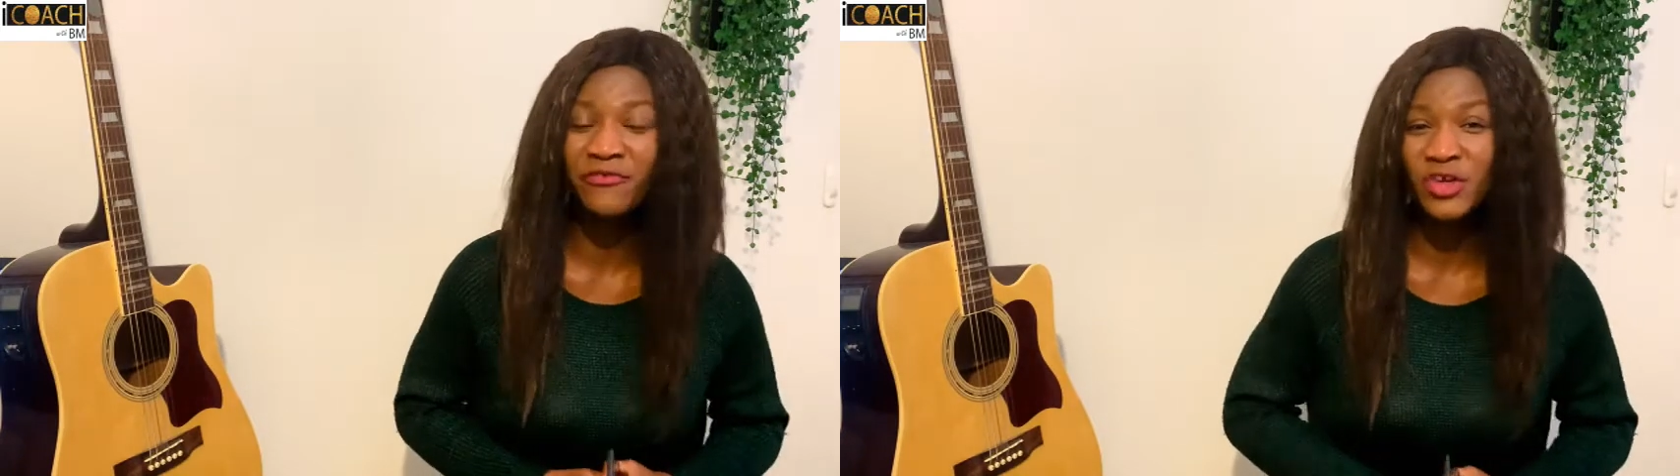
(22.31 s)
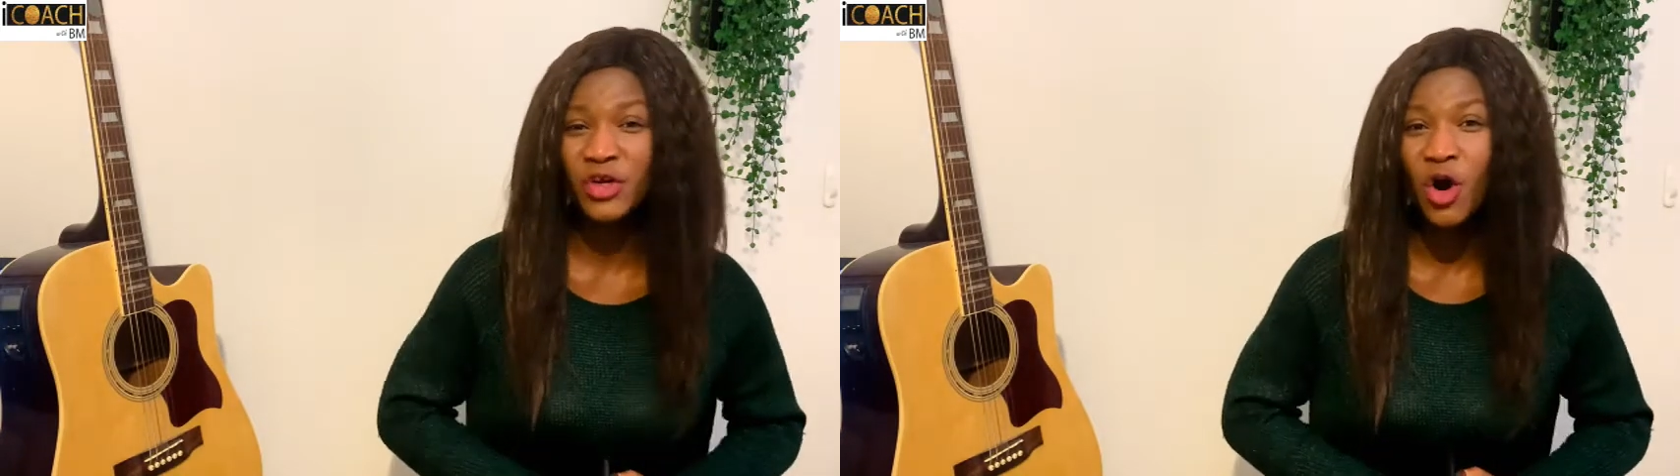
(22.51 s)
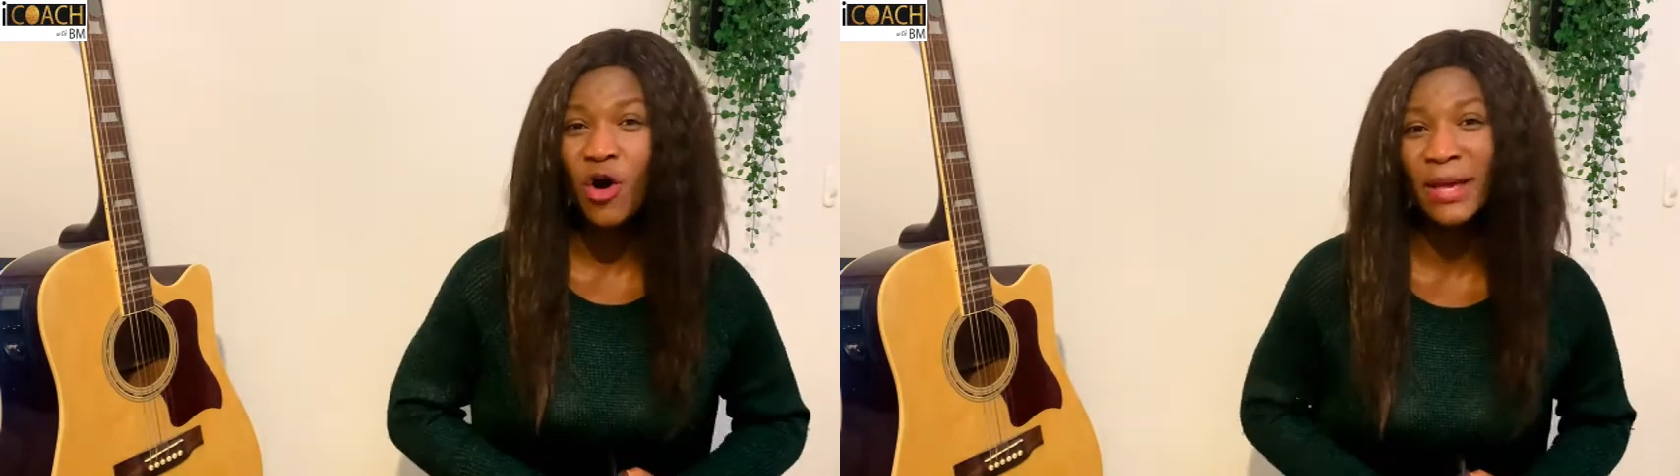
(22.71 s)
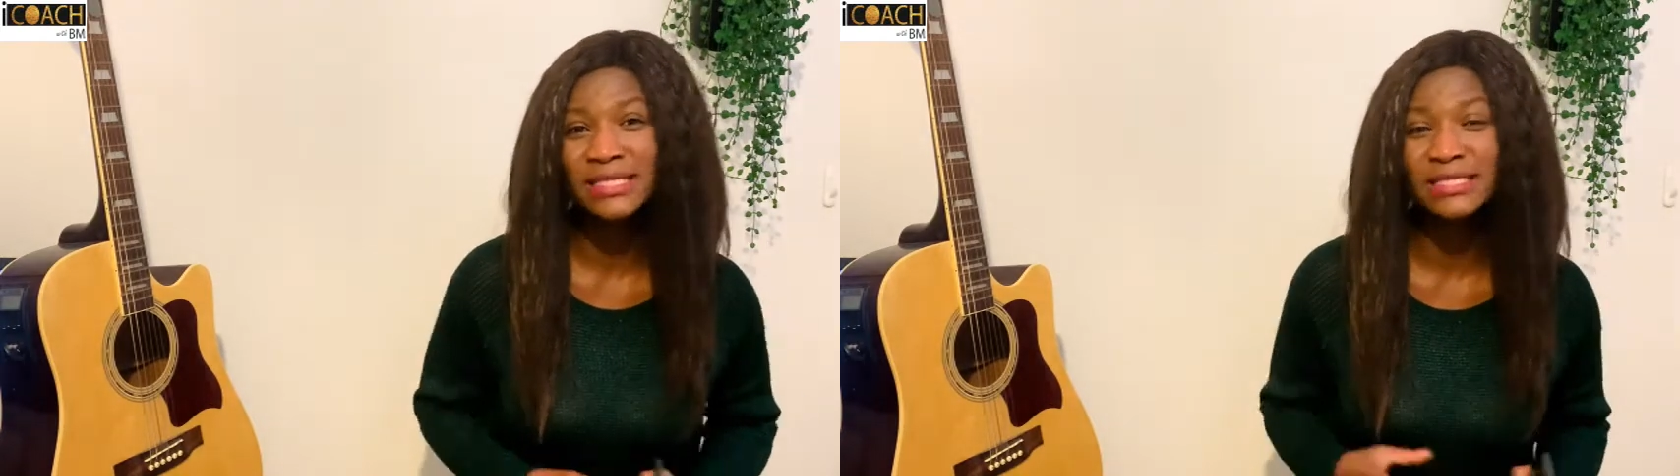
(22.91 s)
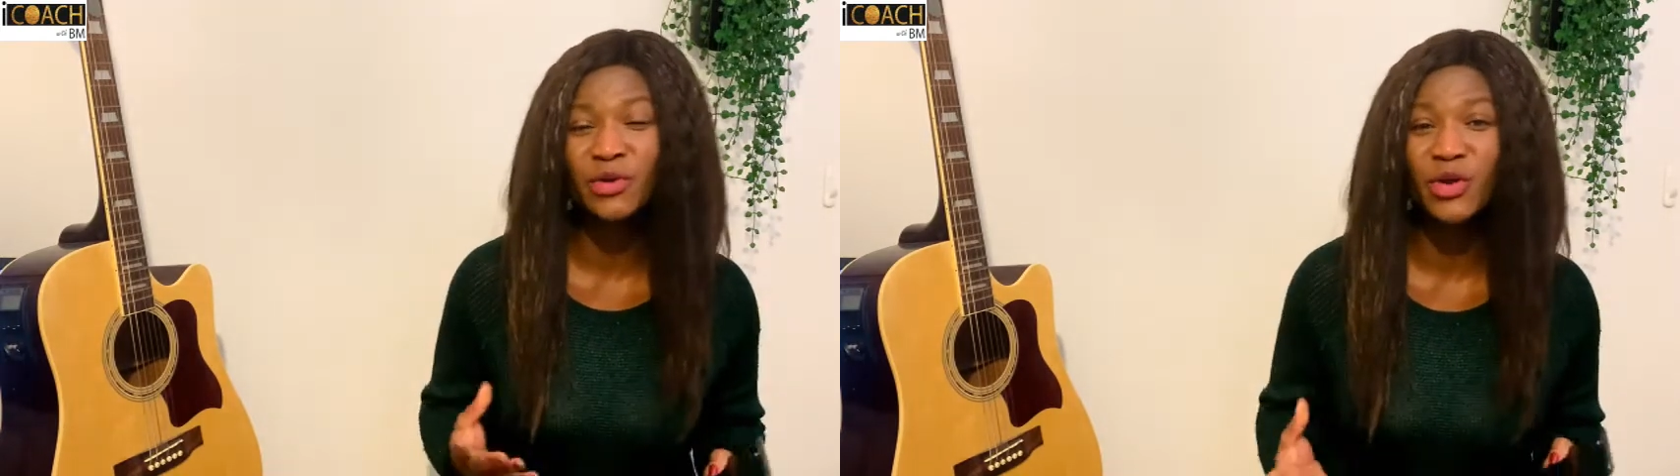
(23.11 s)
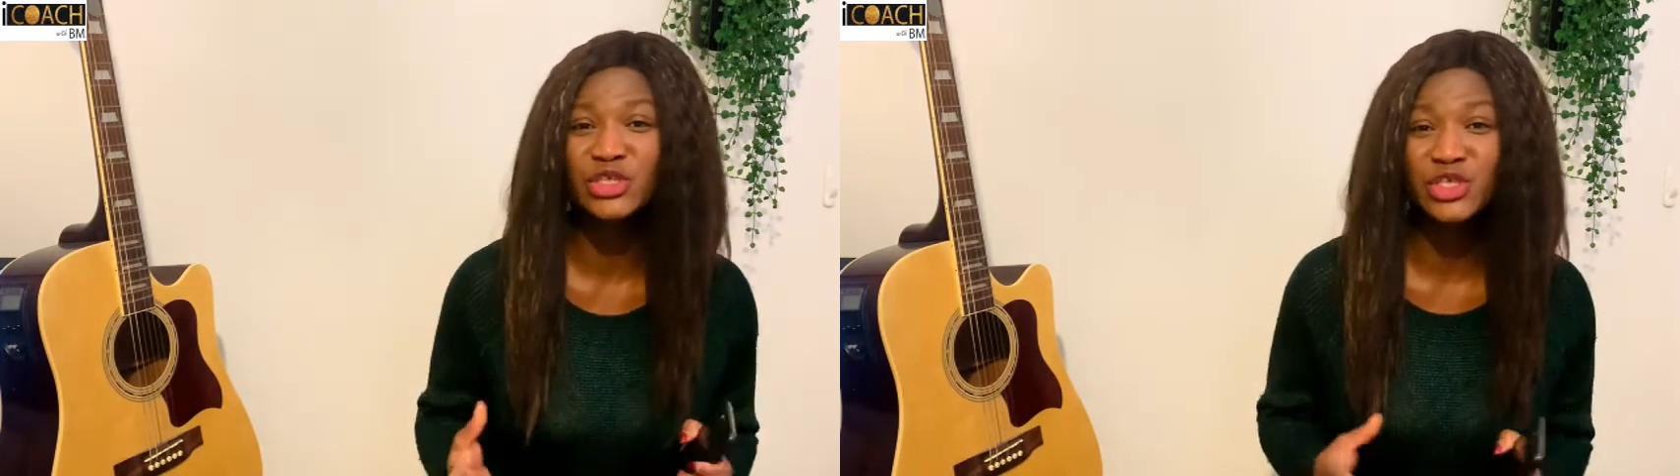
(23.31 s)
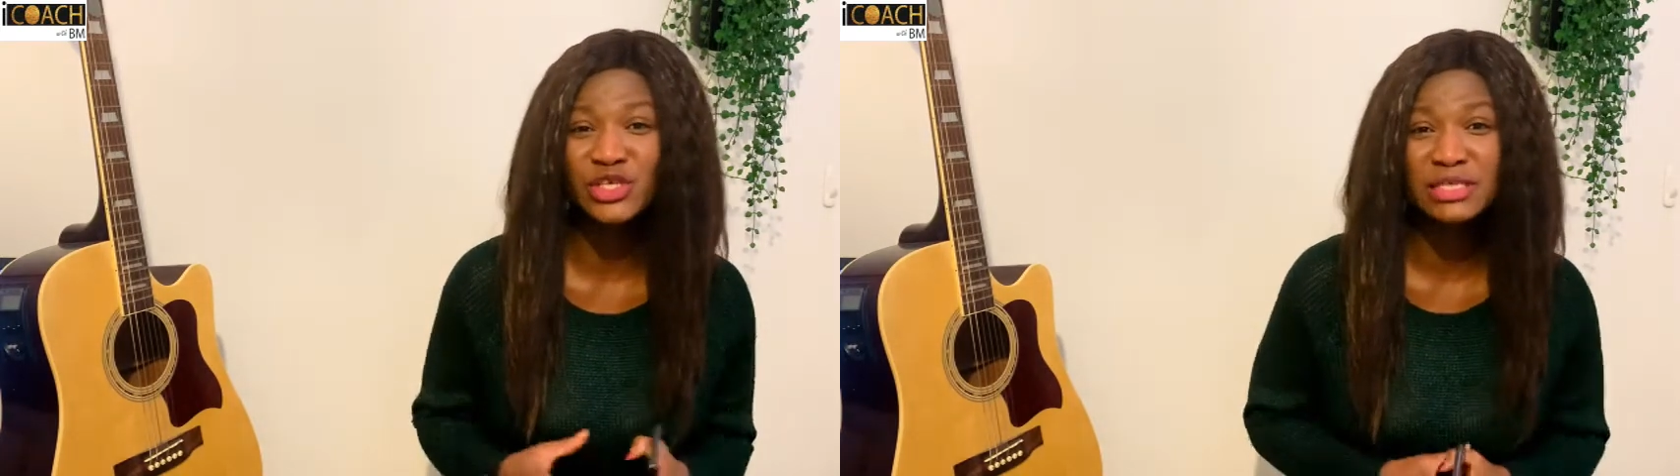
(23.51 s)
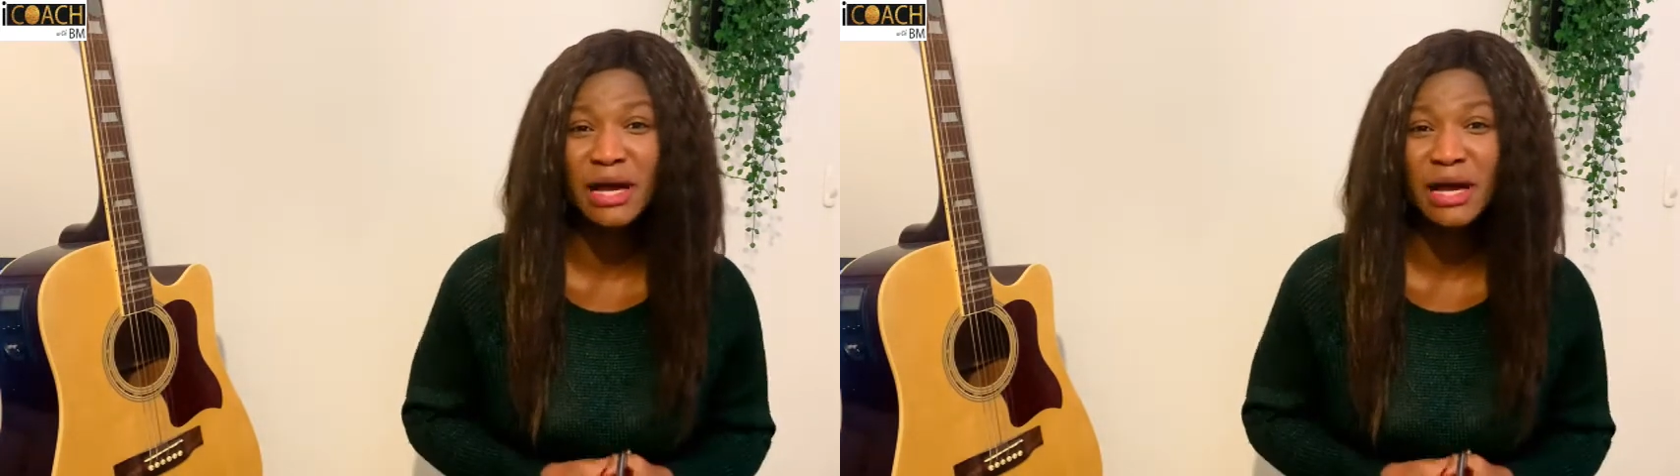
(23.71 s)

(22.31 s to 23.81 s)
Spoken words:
few comments and questions